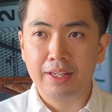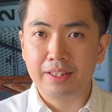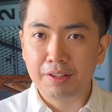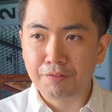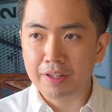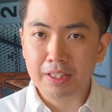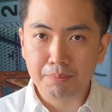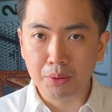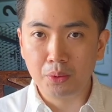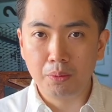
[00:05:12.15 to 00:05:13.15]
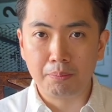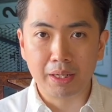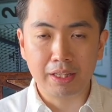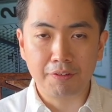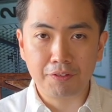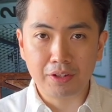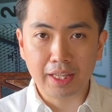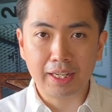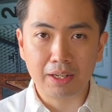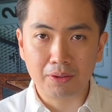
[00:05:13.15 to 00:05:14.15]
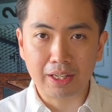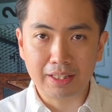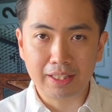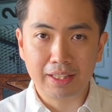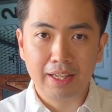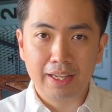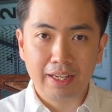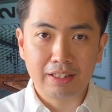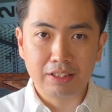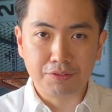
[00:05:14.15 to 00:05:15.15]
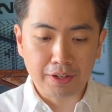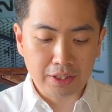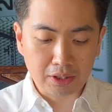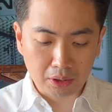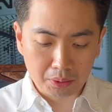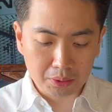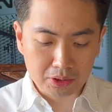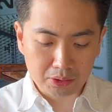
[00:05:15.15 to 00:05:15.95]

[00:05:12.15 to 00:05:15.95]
Tiffany blue, but if you take a look at it, it is very close